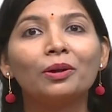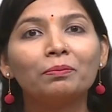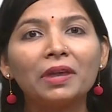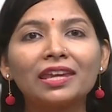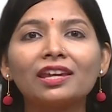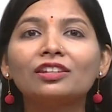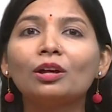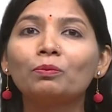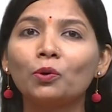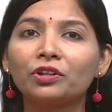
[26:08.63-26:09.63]
making the
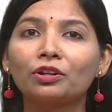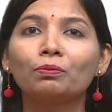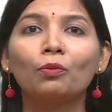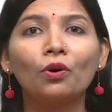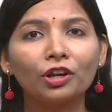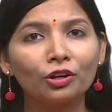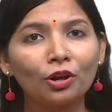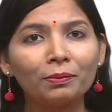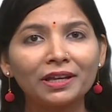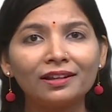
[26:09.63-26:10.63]
motor more
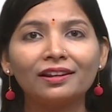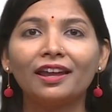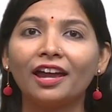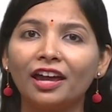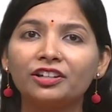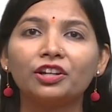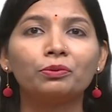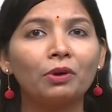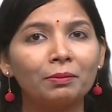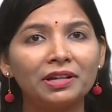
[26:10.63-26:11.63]
economical and
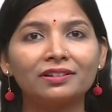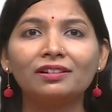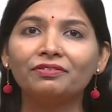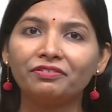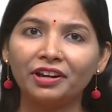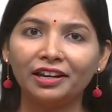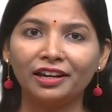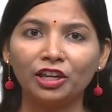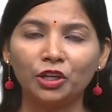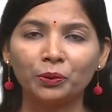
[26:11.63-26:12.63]
environmental
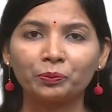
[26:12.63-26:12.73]
friendly.